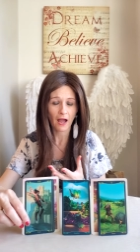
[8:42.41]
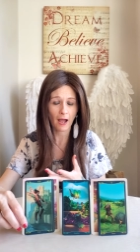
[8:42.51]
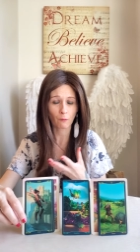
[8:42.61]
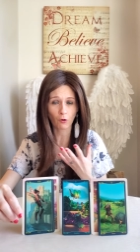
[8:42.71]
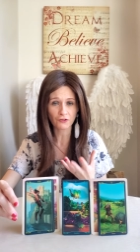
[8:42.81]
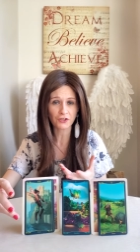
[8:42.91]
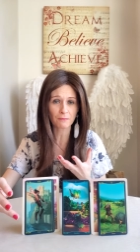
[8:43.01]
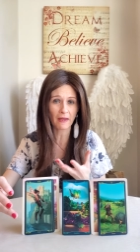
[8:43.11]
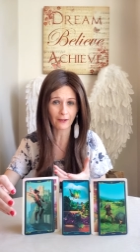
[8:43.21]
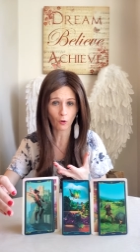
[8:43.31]
I want to
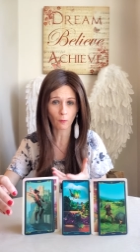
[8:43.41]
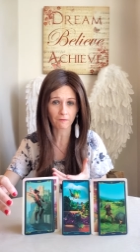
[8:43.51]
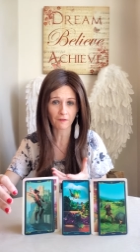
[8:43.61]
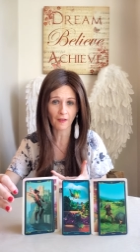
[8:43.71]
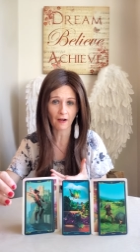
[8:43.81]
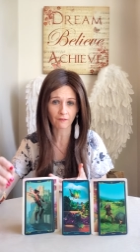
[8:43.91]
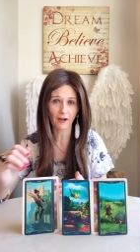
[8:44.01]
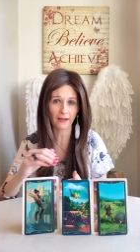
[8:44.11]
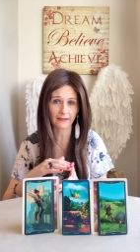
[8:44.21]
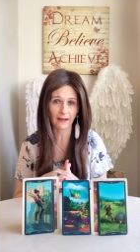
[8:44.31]
make up for that
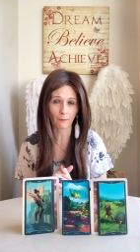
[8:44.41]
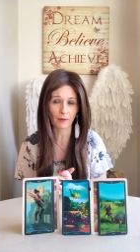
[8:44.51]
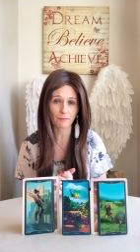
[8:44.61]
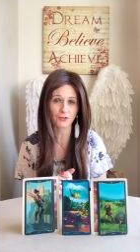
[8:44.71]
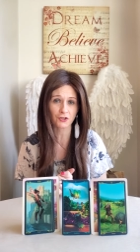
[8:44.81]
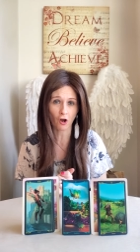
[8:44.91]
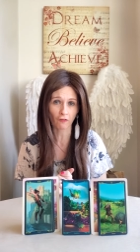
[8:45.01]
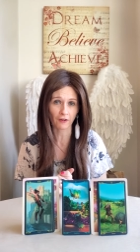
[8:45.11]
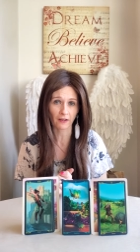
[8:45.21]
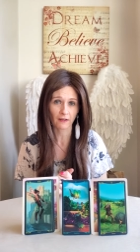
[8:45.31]
right now. And I'm
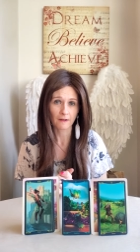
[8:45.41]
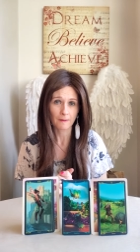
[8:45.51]
sorry.